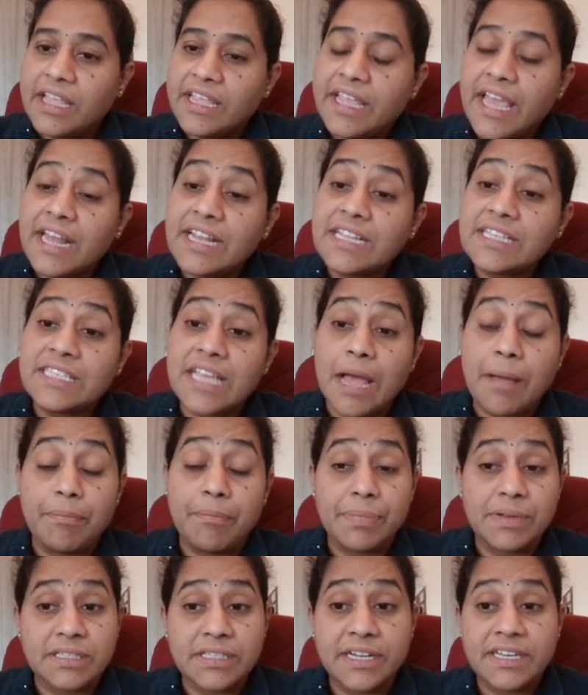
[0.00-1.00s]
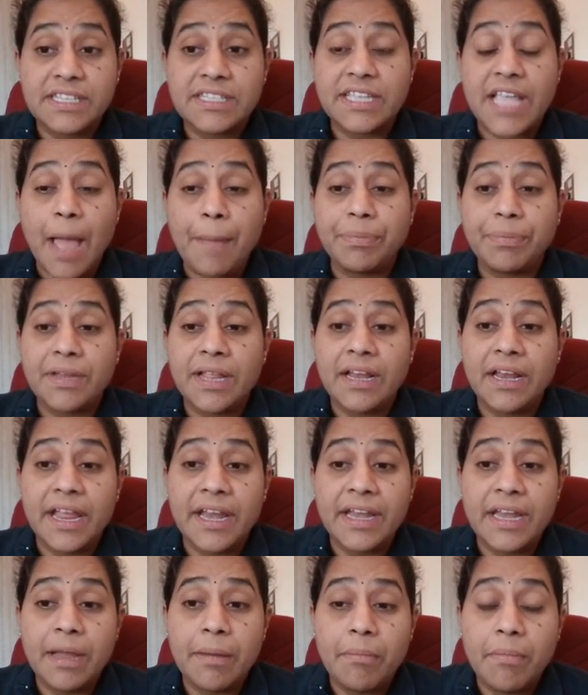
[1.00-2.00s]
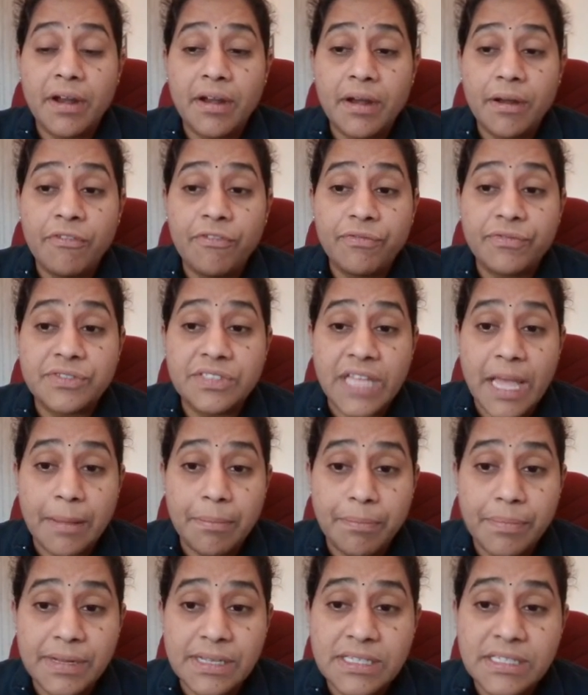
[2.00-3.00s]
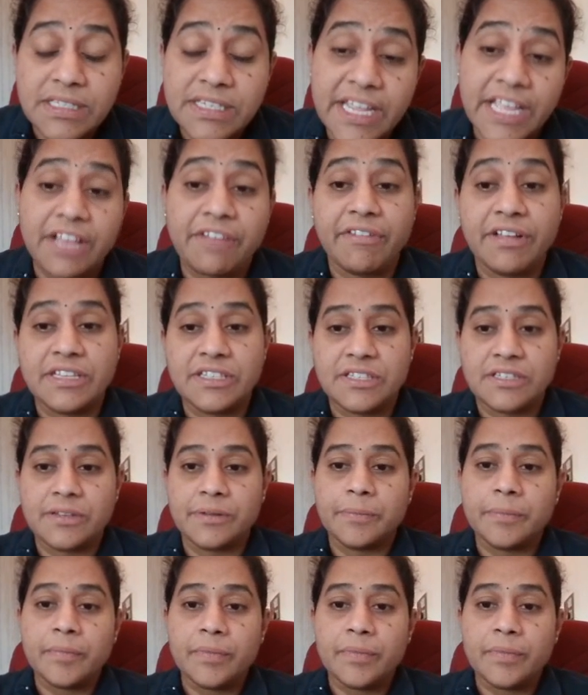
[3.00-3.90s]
n samples, that is capital N number of sample sequence.